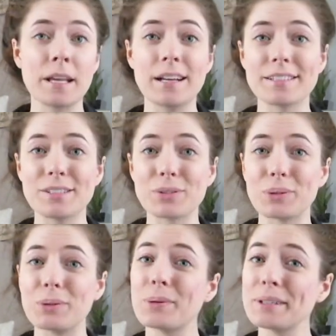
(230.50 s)

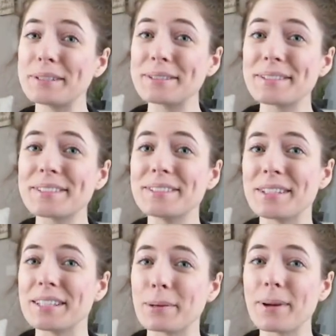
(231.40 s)
essential oils
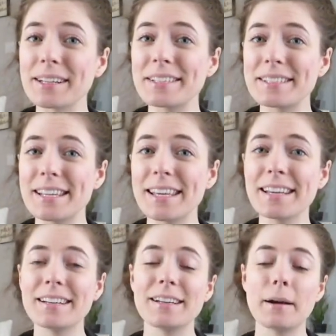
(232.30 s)
during your pregnancy.